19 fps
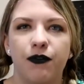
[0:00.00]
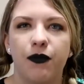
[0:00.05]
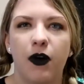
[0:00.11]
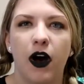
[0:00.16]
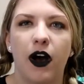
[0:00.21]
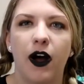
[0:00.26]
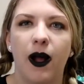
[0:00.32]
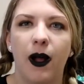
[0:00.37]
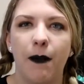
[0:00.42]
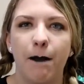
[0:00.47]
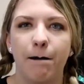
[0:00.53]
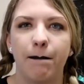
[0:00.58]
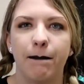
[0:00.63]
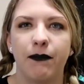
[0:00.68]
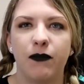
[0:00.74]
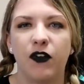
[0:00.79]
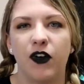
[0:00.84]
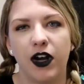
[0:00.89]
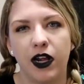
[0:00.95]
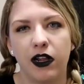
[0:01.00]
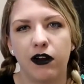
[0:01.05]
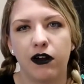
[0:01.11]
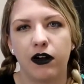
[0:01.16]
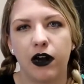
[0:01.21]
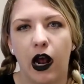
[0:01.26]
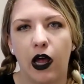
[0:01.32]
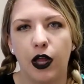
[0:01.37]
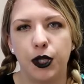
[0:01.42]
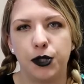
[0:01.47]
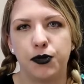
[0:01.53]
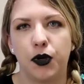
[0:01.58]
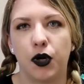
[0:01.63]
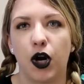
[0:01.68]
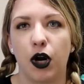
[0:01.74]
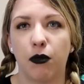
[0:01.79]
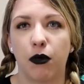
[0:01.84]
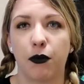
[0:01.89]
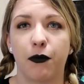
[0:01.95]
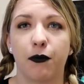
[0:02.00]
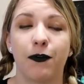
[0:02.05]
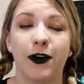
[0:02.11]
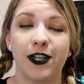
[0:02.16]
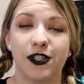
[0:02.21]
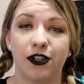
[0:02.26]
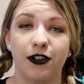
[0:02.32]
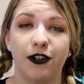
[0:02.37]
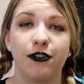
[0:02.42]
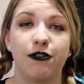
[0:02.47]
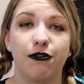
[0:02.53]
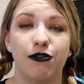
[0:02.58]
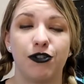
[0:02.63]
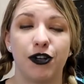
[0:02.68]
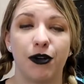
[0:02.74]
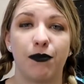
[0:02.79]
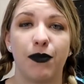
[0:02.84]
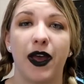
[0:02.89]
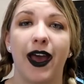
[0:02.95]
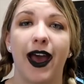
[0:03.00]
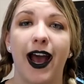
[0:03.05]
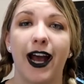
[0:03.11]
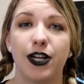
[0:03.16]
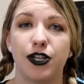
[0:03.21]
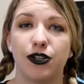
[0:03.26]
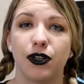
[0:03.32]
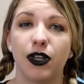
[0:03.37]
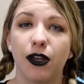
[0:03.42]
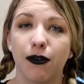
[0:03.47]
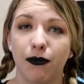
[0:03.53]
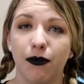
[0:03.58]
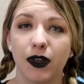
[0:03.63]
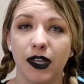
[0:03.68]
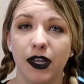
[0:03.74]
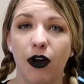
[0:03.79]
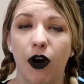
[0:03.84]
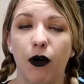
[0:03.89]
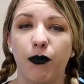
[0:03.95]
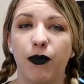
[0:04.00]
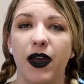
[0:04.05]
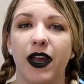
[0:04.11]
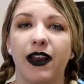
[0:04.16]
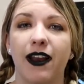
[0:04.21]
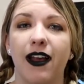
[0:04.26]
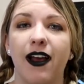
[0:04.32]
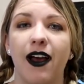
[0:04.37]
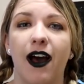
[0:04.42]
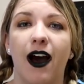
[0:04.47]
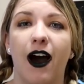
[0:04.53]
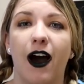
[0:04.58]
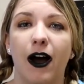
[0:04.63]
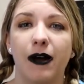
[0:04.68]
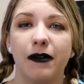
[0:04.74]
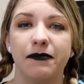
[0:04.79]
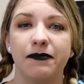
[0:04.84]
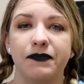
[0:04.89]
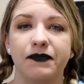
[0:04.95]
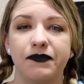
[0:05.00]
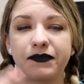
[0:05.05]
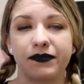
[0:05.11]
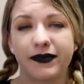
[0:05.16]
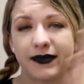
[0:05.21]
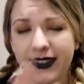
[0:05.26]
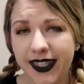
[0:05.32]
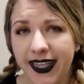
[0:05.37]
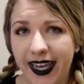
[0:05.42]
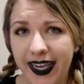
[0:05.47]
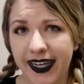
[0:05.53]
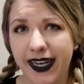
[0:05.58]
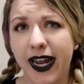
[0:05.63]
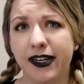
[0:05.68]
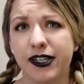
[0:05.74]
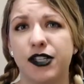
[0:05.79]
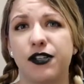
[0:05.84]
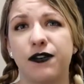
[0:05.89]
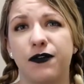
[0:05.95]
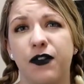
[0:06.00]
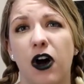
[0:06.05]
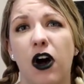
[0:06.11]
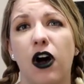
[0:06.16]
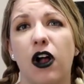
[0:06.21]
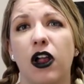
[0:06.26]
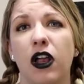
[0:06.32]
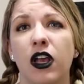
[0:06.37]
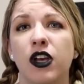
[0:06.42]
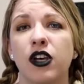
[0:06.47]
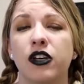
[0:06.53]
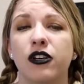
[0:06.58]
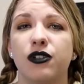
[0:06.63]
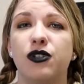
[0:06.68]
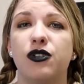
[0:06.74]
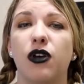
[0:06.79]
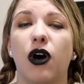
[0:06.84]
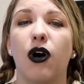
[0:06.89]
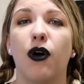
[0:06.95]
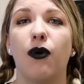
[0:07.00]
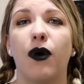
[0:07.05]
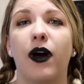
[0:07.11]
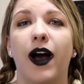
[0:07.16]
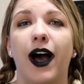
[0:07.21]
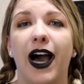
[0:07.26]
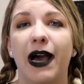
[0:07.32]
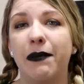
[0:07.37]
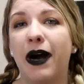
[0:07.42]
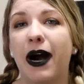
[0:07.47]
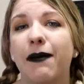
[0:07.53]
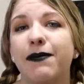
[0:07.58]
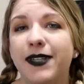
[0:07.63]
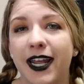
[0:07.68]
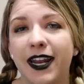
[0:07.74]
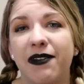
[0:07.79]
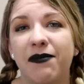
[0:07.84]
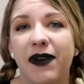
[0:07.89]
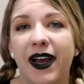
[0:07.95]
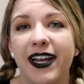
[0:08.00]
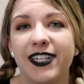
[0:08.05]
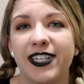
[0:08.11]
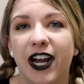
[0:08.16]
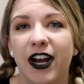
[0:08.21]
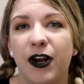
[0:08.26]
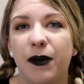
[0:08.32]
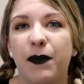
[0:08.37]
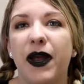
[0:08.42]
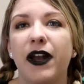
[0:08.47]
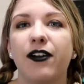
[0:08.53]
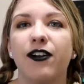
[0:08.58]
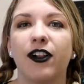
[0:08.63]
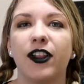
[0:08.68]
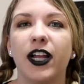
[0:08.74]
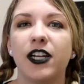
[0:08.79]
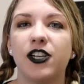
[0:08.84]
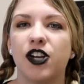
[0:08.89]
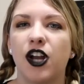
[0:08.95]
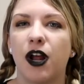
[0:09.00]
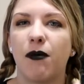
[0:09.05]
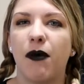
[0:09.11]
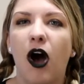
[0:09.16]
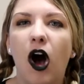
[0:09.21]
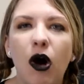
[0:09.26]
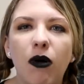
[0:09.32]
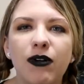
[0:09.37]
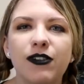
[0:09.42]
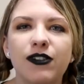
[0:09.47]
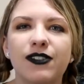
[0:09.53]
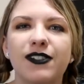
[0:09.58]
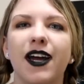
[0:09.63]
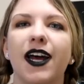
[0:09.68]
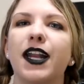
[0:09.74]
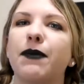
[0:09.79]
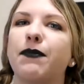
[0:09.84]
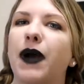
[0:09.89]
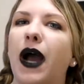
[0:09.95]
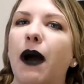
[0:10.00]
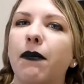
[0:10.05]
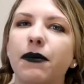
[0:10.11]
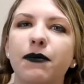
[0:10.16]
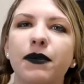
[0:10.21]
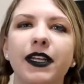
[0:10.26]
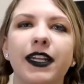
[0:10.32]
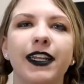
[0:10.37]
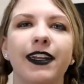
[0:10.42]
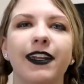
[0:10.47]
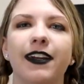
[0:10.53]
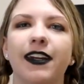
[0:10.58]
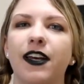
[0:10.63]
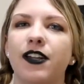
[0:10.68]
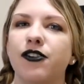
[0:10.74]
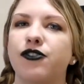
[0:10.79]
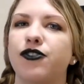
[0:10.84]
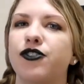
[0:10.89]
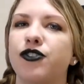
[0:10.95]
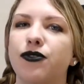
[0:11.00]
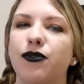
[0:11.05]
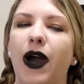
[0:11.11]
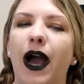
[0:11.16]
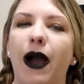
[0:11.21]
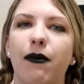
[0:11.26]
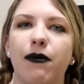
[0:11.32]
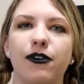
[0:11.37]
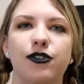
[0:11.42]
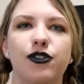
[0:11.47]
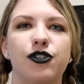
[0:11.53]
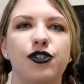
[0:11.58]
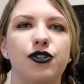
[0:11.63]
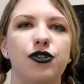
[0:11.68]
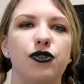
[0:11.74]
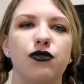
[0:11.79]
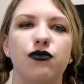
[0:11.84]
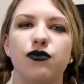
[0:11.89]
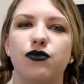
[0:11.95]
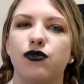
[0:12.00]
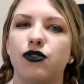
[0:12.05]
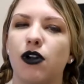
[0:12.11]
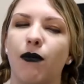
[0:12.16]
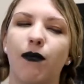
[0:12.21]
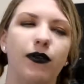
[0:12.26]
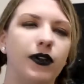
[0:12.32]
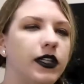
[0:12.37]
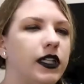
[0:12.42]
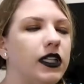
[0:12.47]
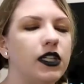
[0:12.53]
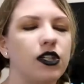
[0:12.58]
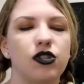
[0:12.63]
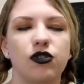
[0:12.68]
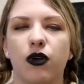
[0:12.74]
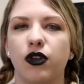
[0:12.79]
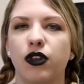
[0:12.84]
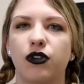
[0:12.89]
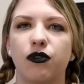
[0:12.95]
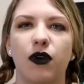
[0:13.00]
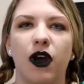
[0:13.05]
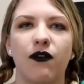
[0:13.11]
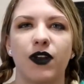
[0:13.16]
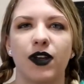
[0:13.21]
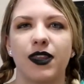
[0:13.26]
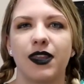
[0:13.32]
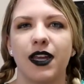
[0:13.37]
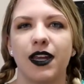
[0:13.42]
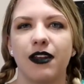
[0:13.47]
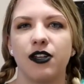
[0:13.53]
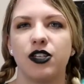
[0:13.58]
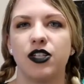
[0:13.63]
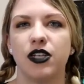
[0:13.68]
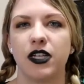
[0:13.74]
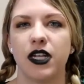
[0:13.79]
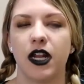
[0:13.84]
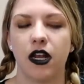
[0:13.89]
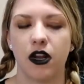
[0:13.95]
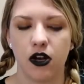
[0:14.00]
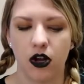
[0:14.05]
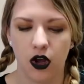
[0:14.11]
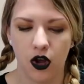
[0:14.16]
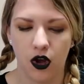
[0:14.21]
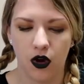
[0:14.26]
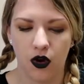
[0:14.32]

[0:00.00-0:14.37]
for another college program or professional internship, actually really hoping next fall. So I'm updating my entire pin collection. I'm almost done. I probably need another 2 hours to completely sort through everything to get it